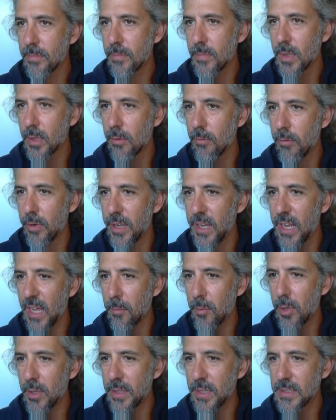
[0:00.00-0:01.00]
rename
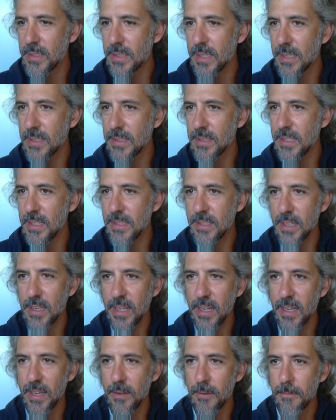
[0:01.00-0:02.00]
all these things
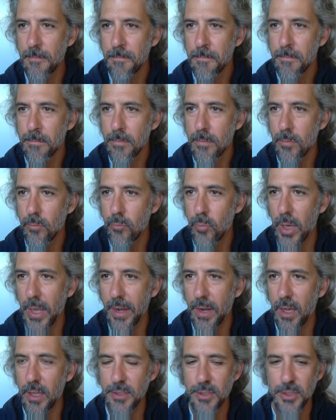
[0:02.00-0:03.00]
easily, but
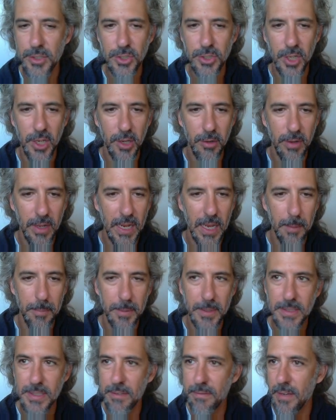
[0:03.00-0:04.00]
I'll just show you what
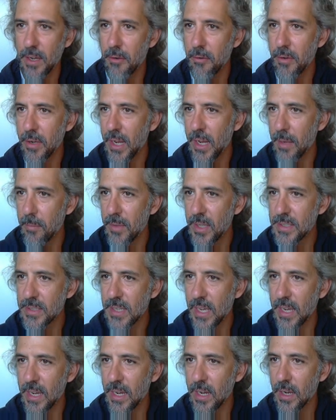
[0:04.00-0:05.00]
happens if I rename this
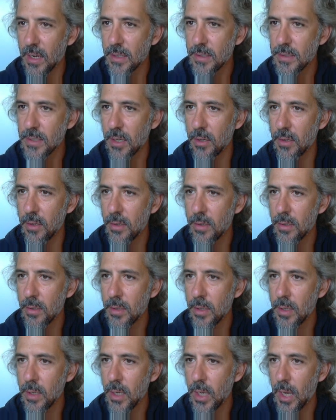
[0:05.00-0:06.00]
guy here. So
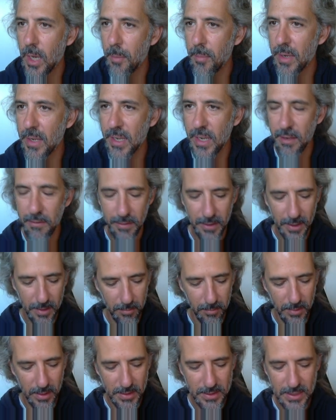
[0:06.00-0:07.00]
I'm going to give
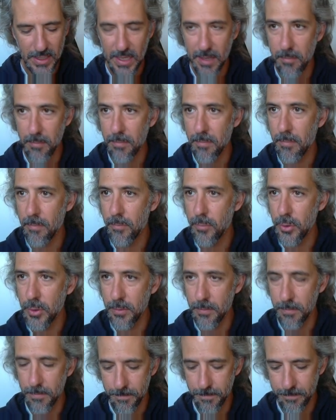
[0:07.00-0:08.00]
him this name,
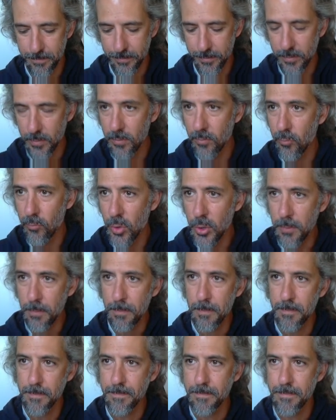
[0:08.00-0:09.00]
boom, boom.
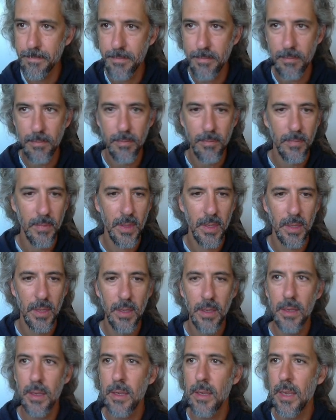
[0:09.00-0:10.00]

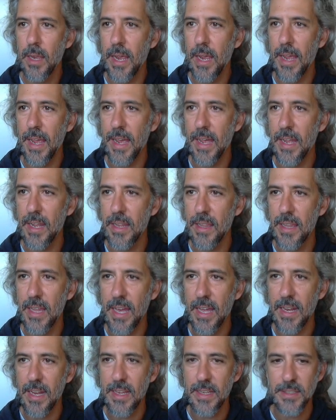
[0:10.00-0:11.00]
And
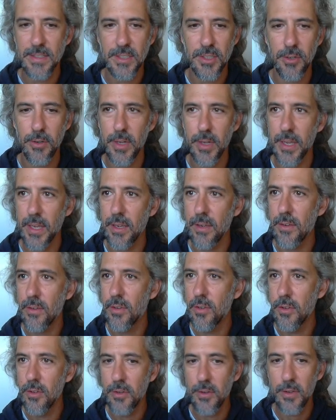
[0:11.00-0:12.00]
that is going
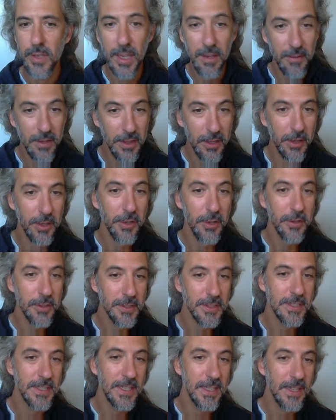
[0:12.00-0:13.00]
to, even though you
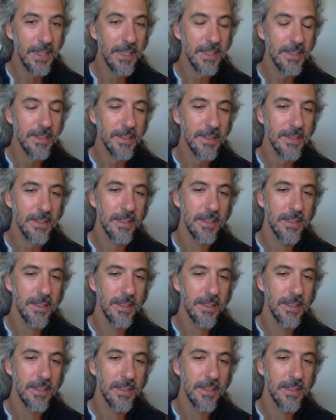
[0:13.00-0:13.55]
see this